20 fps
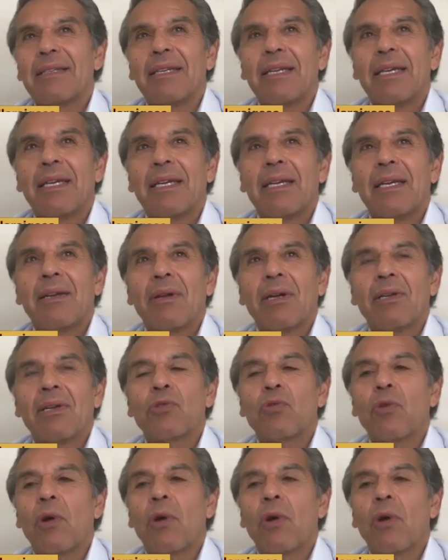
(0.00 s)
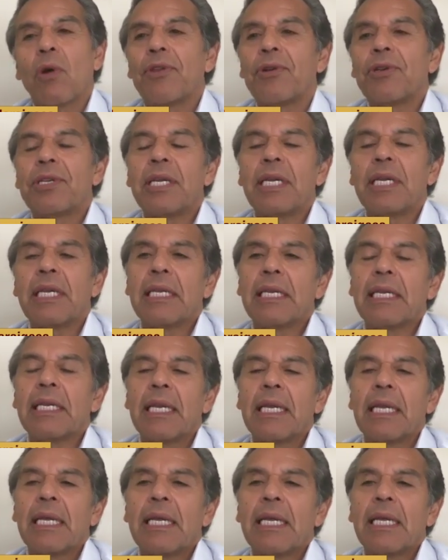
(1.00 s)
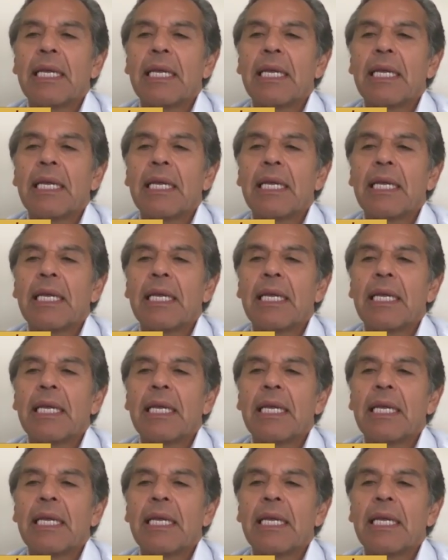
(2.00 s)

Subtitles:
at around 12 or 13, and